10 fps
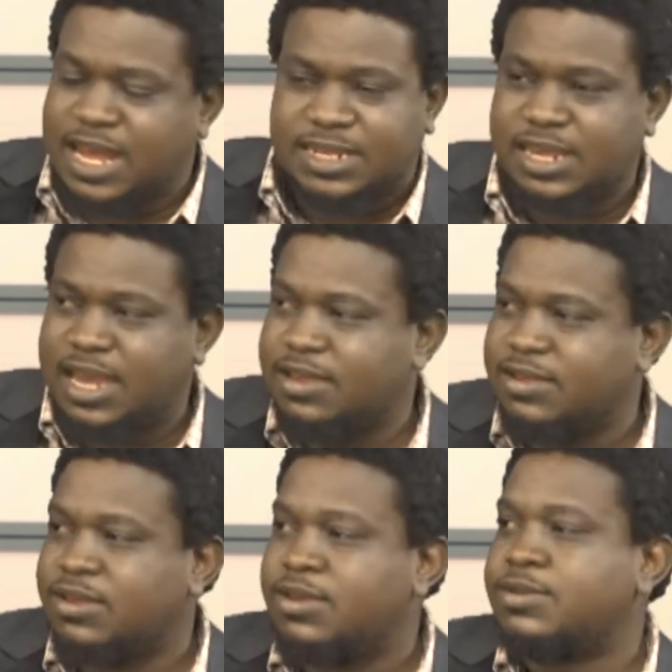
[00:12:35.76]
But do we
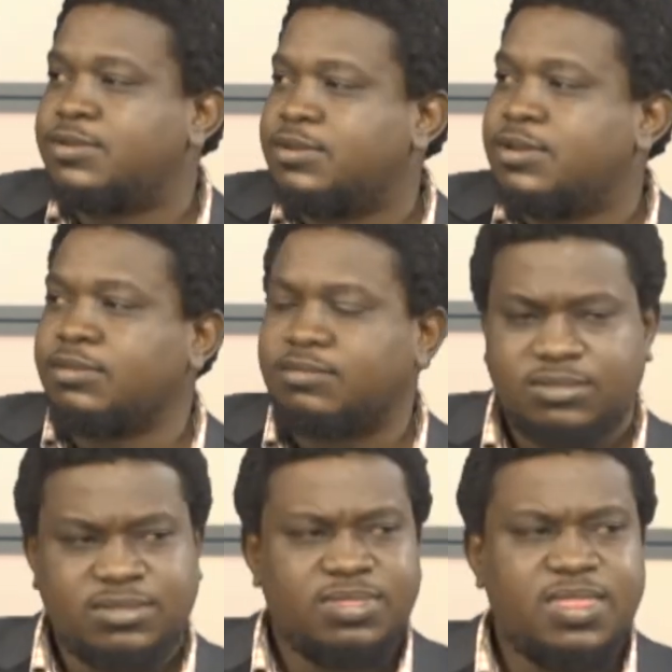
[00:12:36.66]
have ideologies
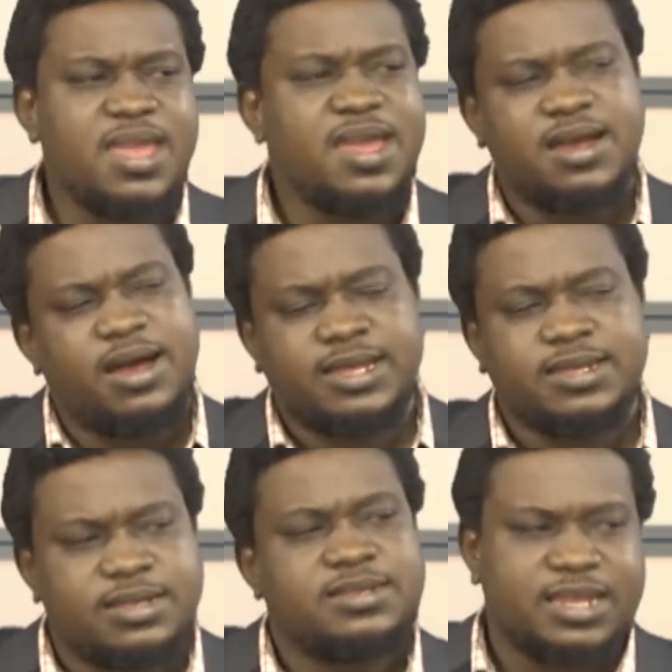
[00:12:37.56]
in
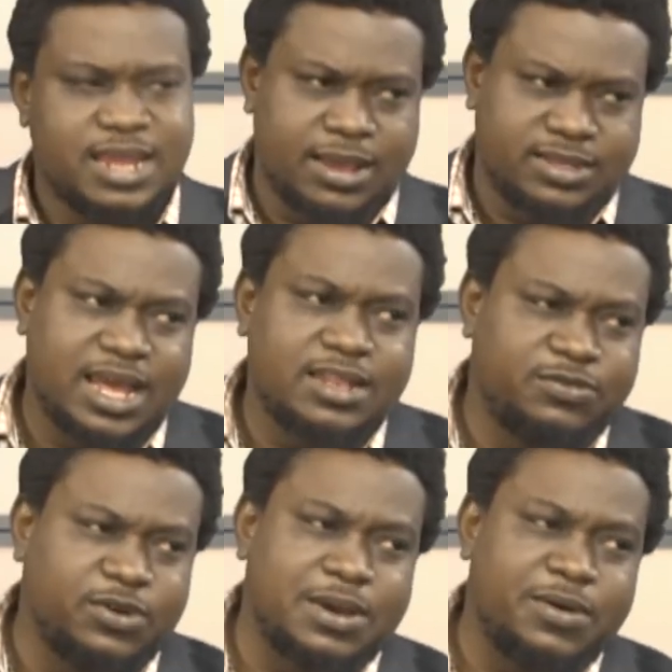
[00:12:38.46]
Nigeria? That
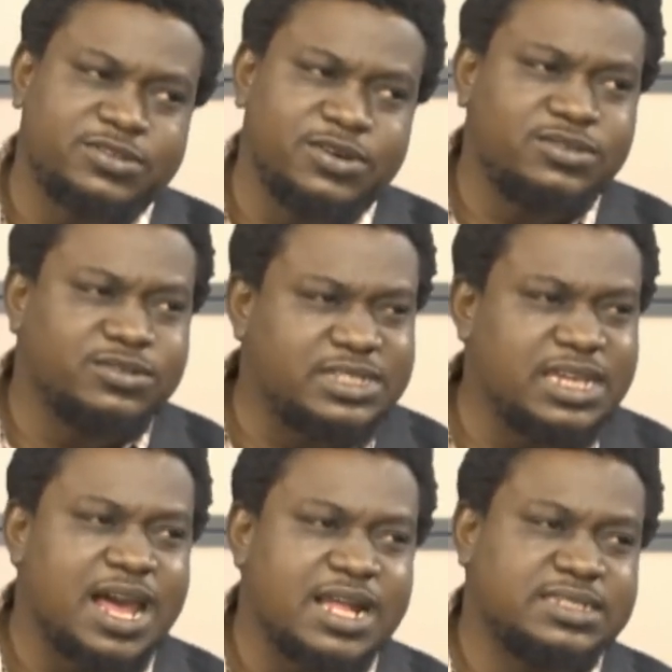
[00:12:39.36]
is what I was going to say,
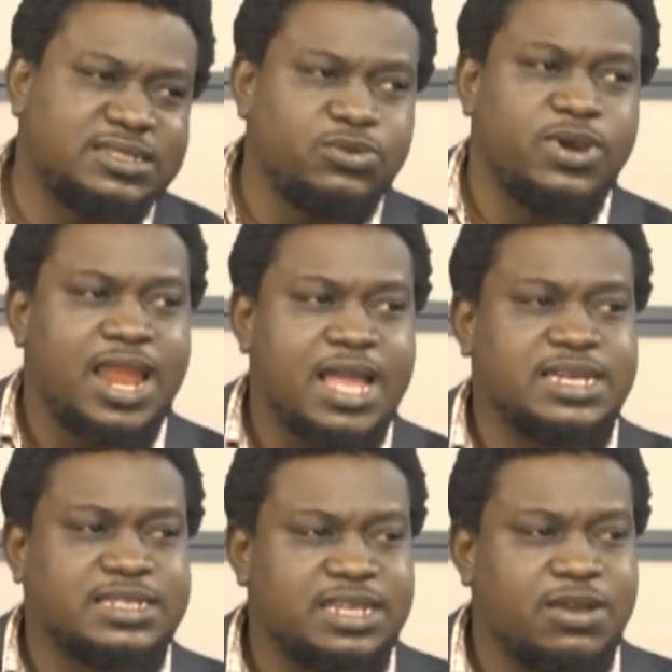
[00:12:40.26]
that to a large
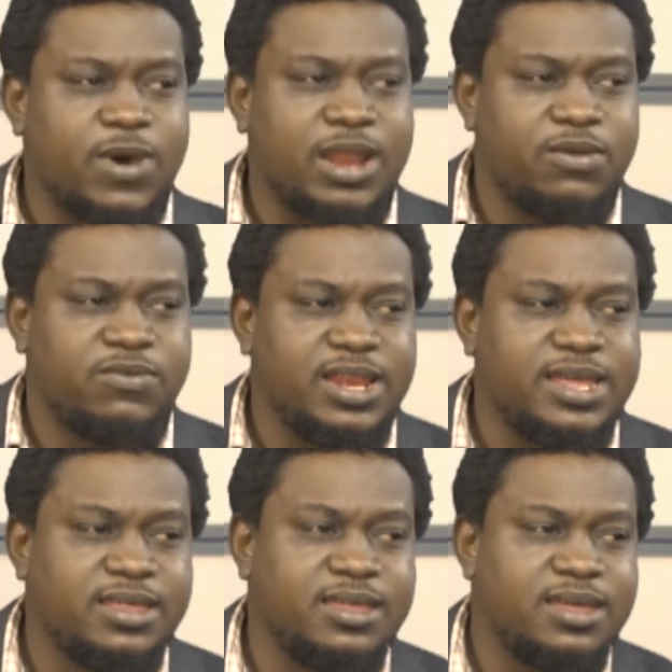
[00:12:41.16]
extent, we're not
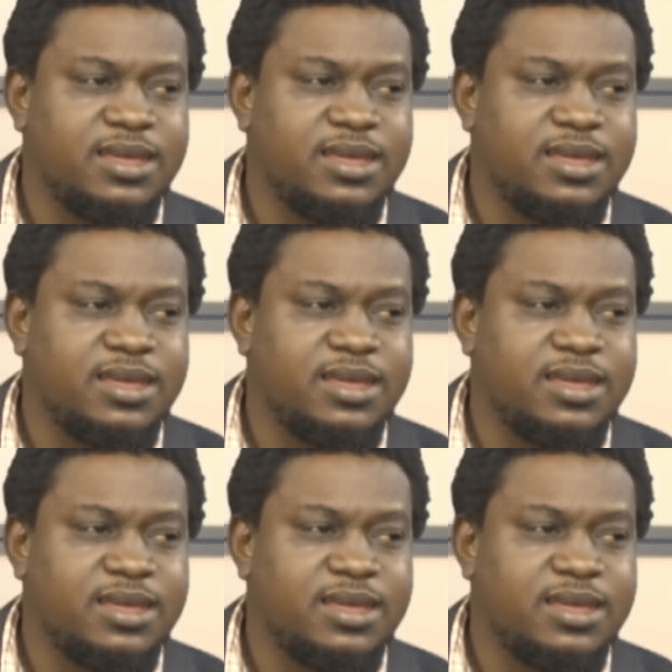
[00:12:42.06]
really